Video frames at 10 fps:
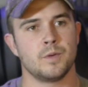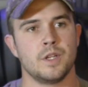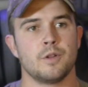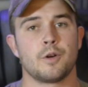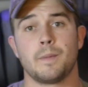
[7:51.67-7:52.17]

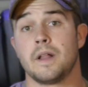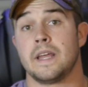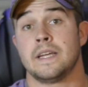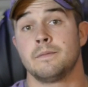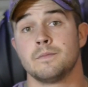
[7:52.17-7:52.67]
when you learn about
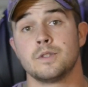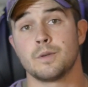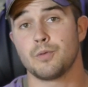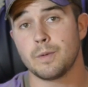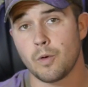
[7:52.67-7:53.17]
like
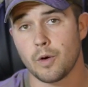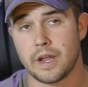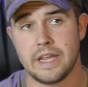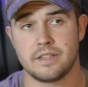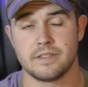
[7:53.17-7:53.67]
Supreme
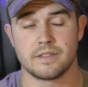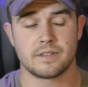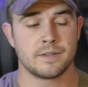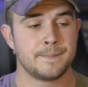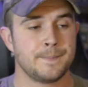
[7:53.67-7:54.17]
Court
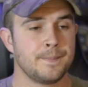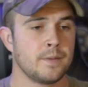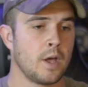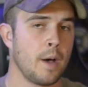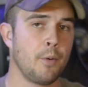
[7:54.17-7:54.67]
cases
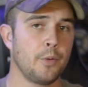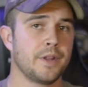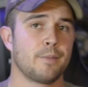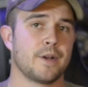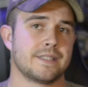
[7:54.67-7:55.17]

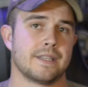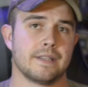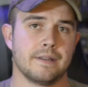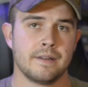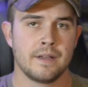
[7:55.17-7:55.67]
upholding the
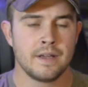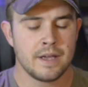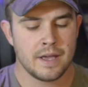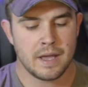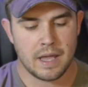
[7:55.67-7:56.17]
precedent.
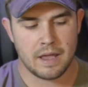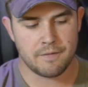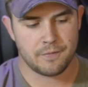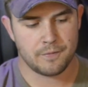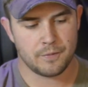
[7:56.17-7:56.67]

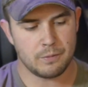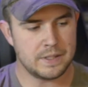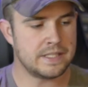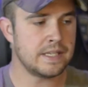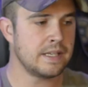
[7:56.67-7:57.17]
If
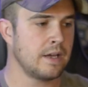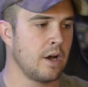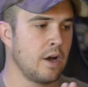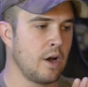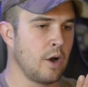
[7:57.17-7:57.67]
we see
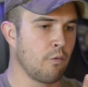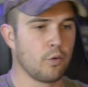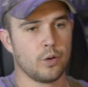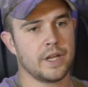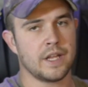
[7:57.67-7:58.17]
a
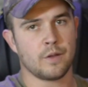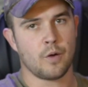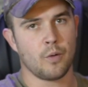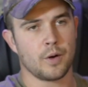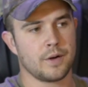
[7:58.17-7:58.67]
ruling in the
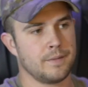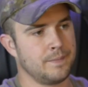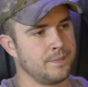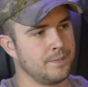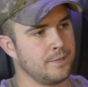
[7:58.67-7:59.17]
court
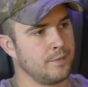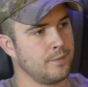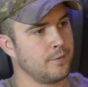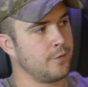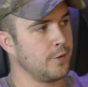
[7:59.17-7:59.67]

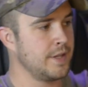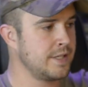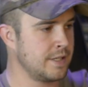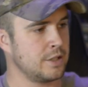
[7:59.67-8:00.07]
for this